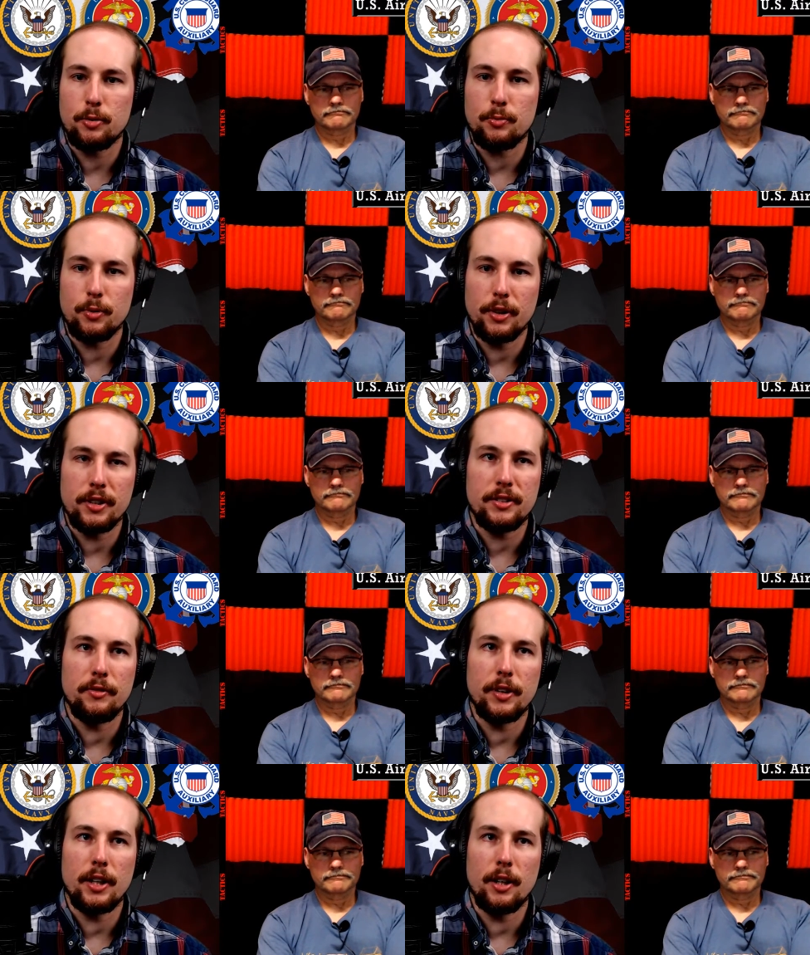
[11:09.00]
Speaker 1: released a
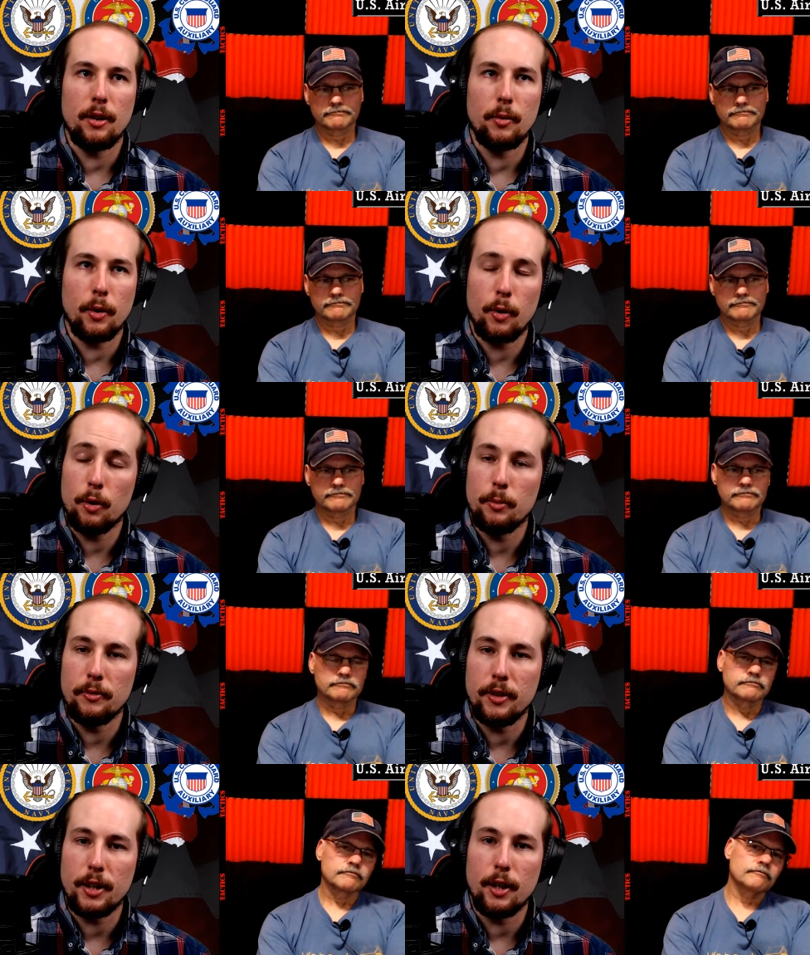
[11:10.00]
video a recruitment
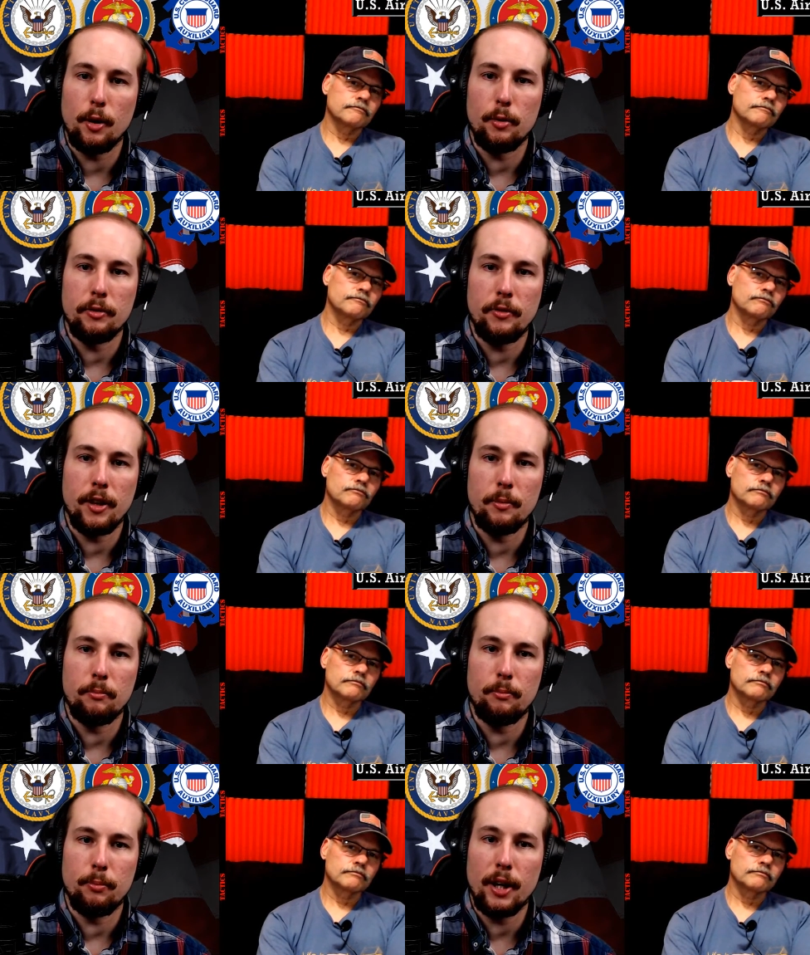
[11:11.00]
video of them
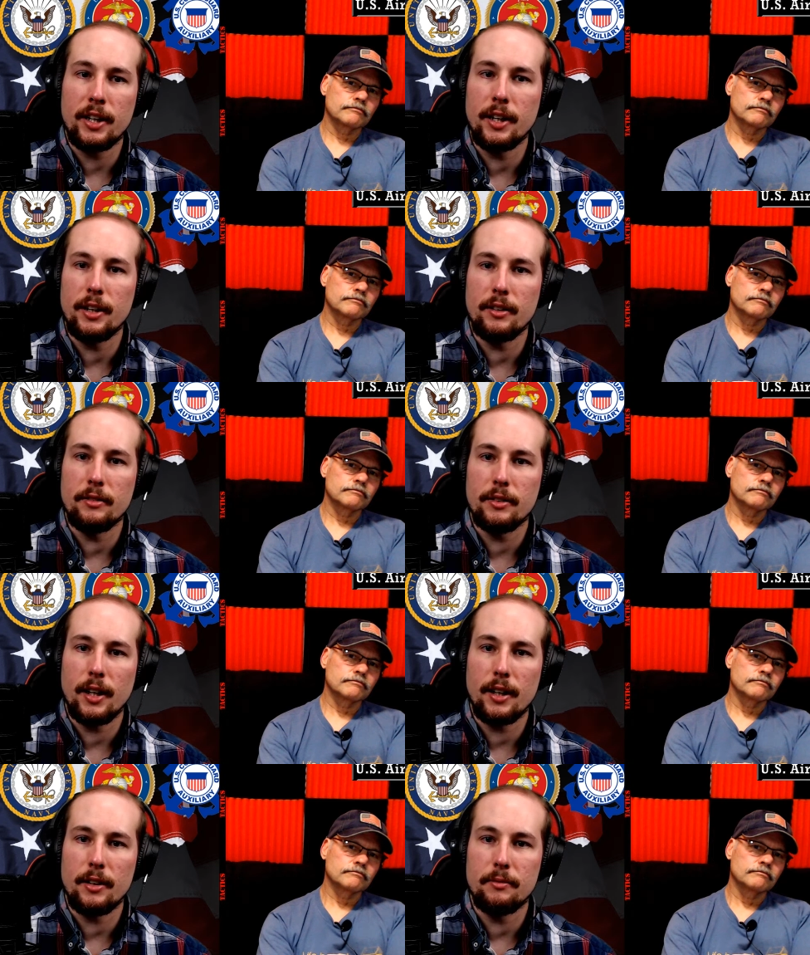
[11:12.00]
breaking
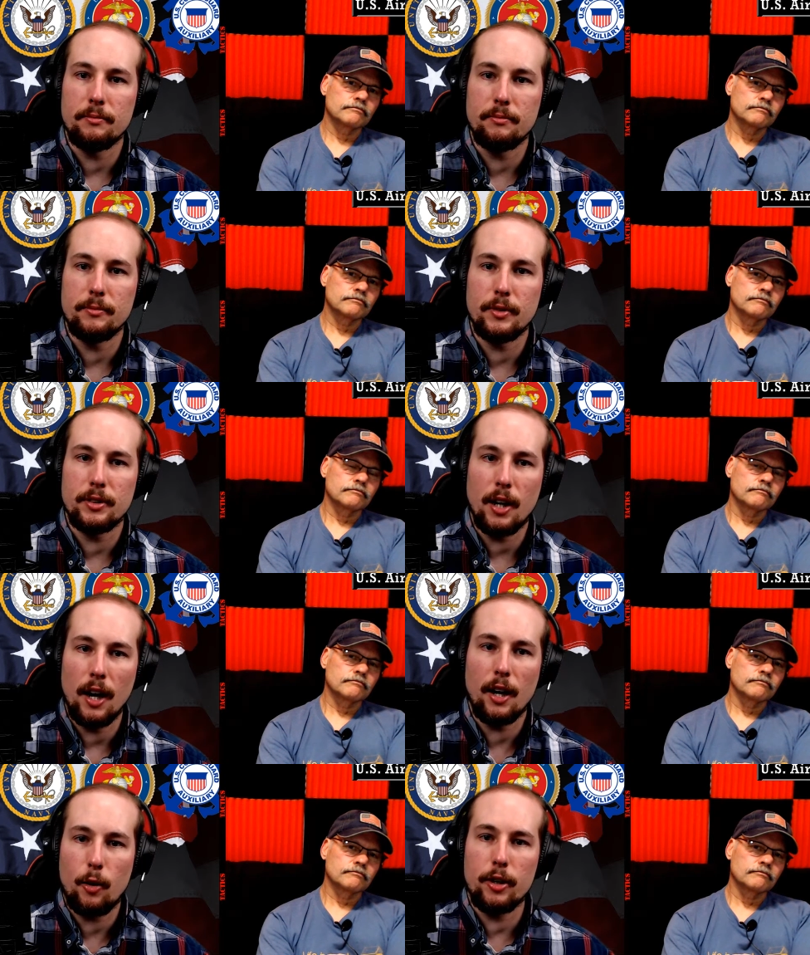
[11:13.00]
uh,
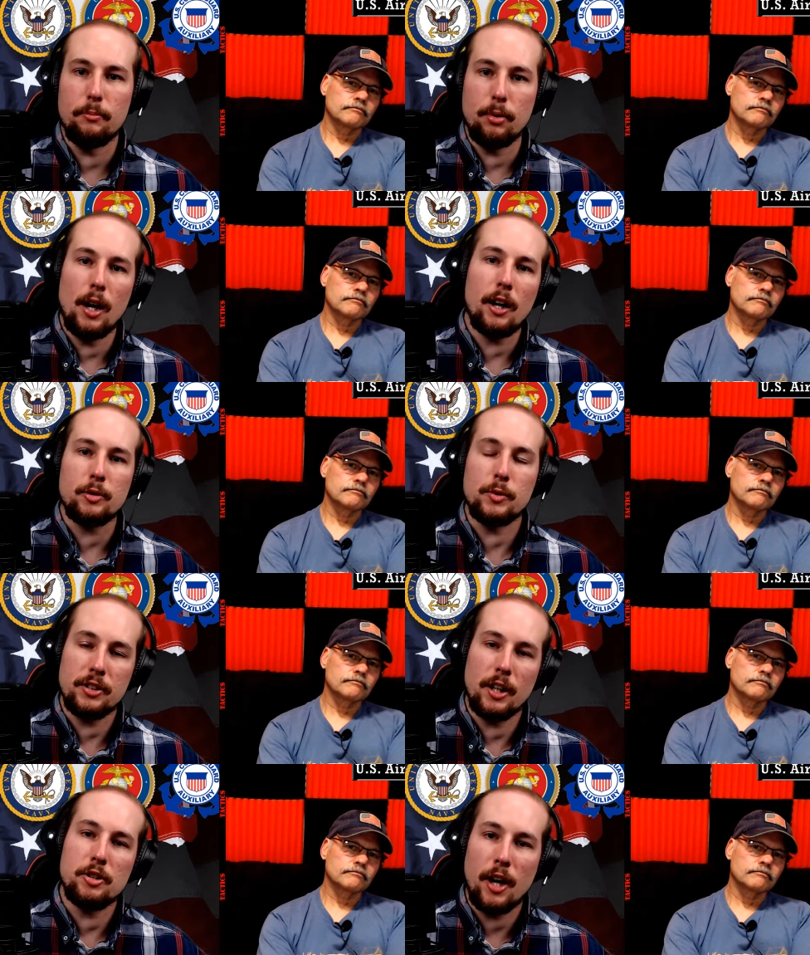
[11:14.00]
concrete blocks with
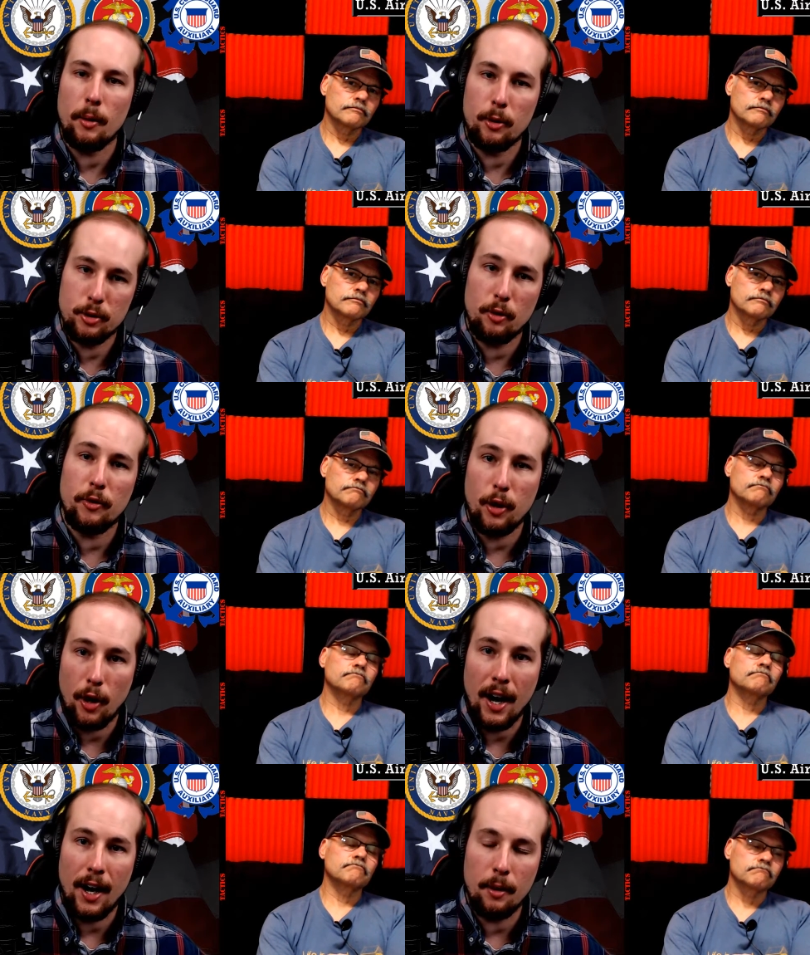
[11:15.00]
sledgehammers over their
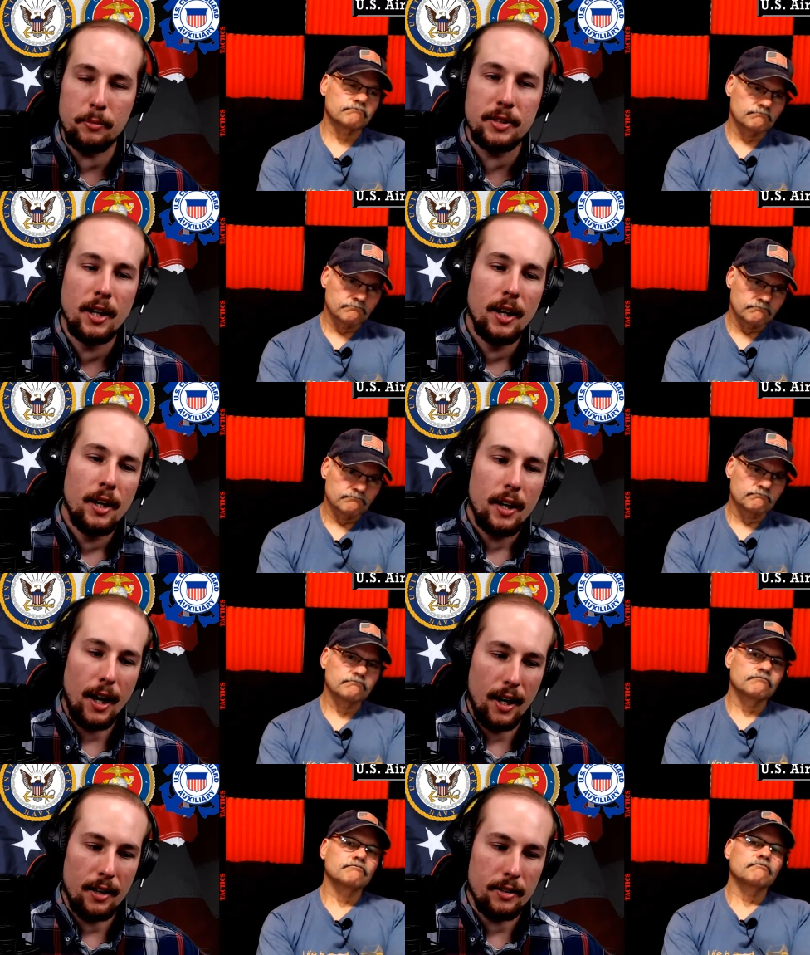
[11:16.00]
mm. abs
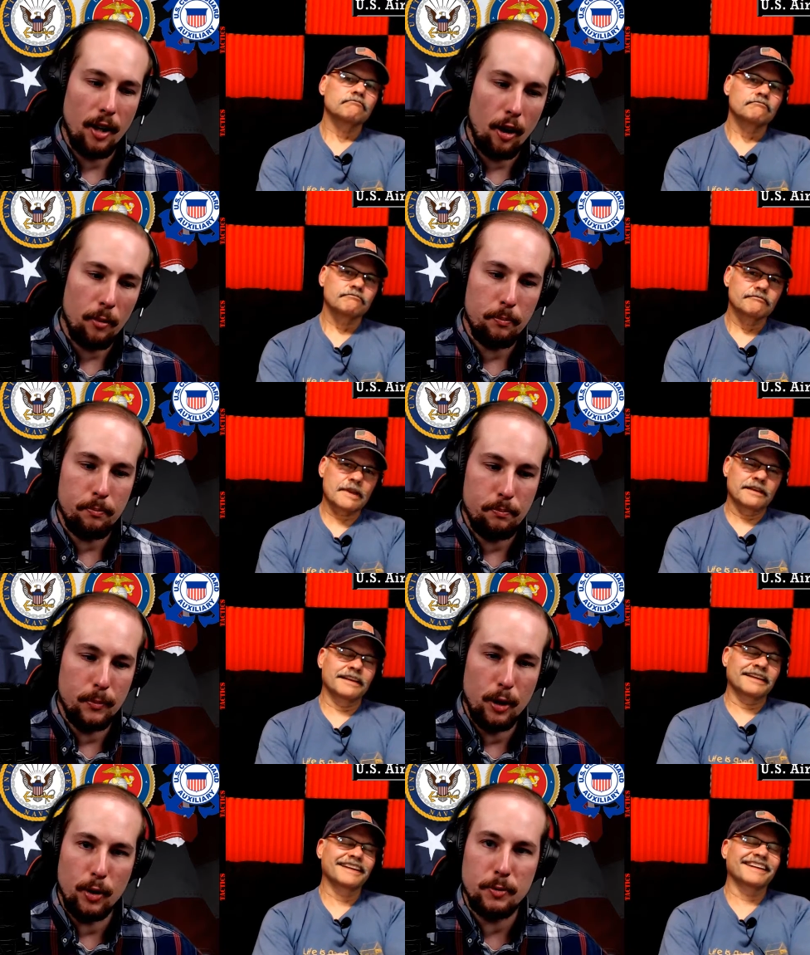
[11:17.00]
and our
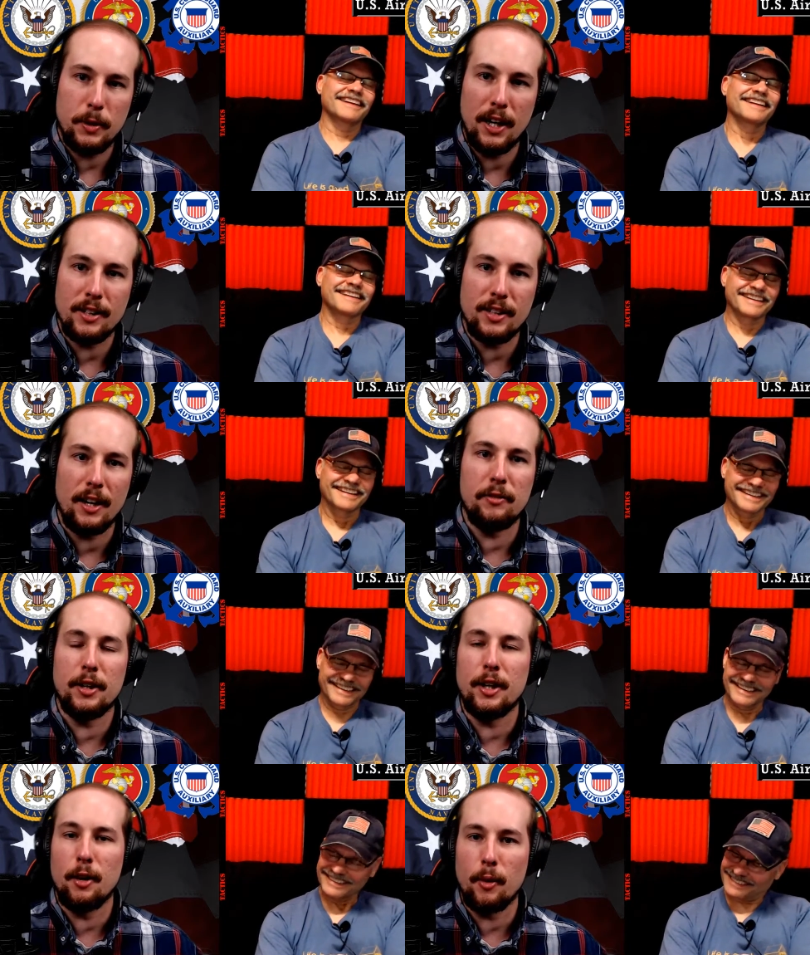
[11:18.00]
newest PSA
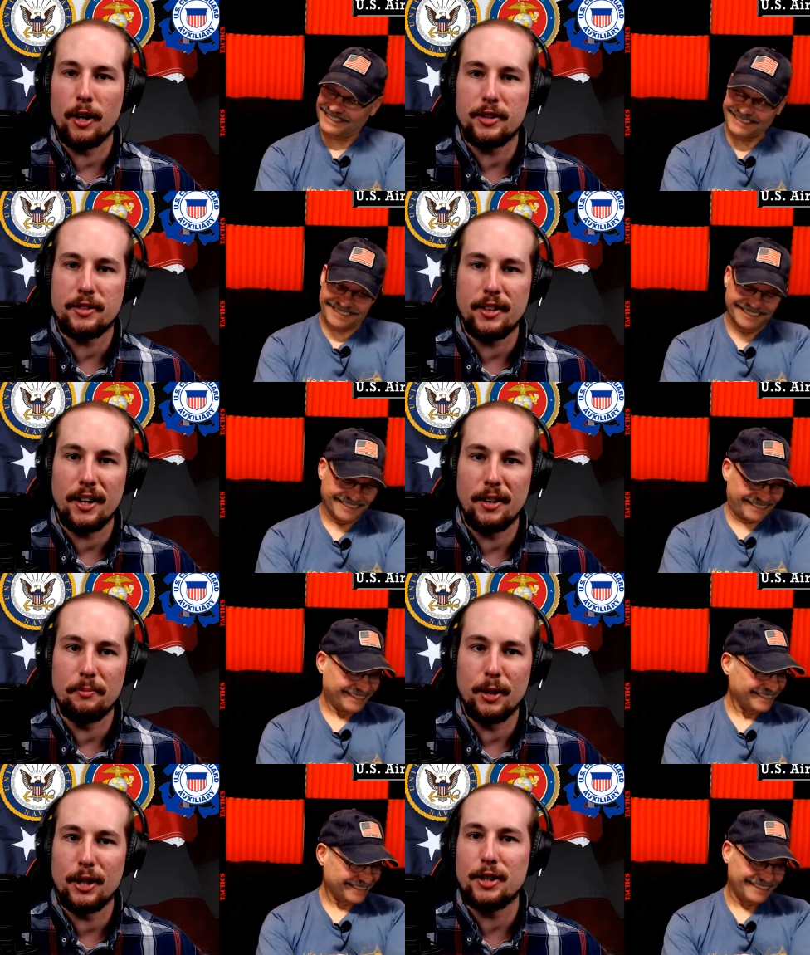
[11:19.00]
video where it's a
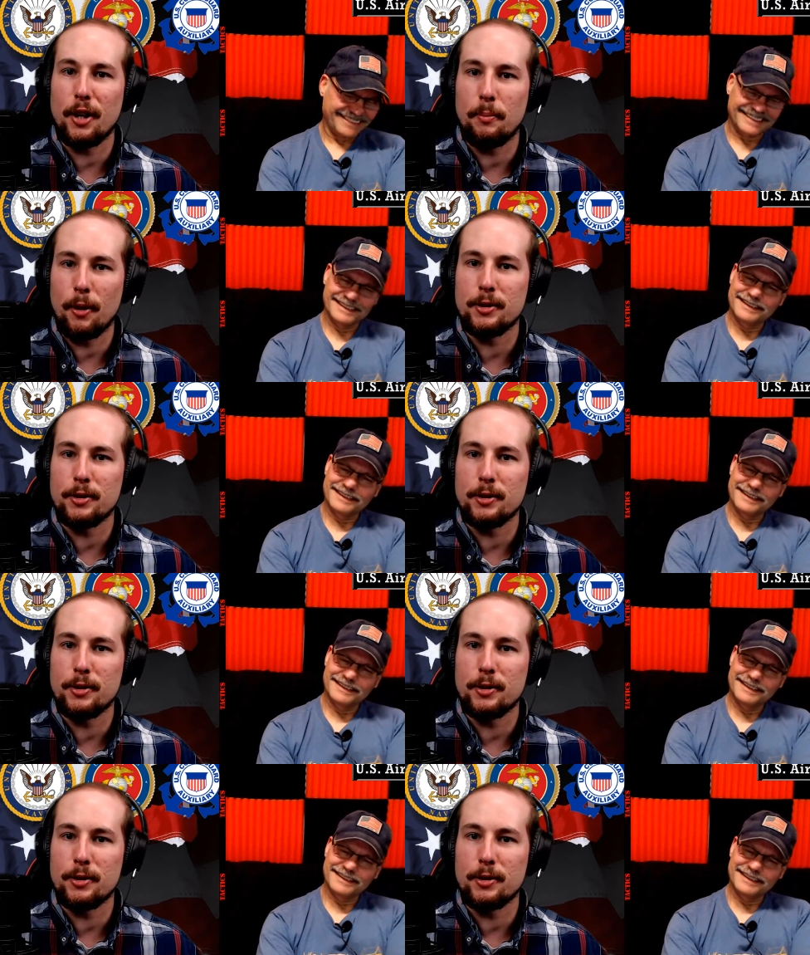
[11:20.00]
military person